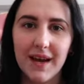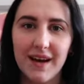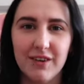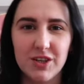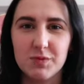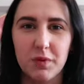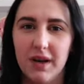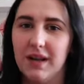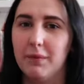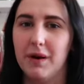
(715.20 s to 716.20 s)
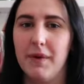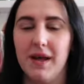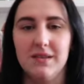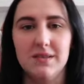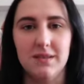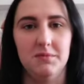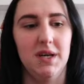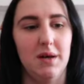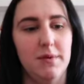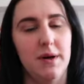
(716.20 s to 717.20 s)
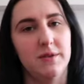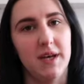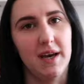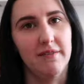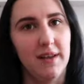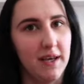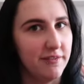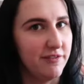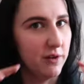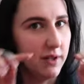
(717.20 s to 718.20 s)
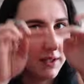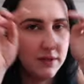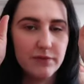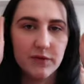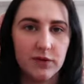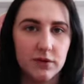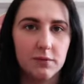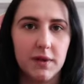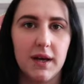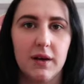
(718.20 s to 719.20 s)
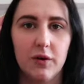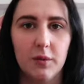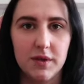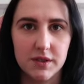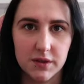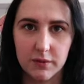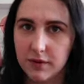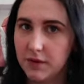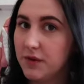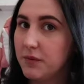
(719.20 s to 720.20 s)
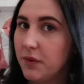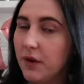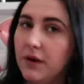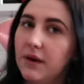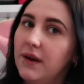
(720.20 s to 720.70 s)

only just put a little bit of pencil in my eyebrows. I haven't like fully done them like I normally do. But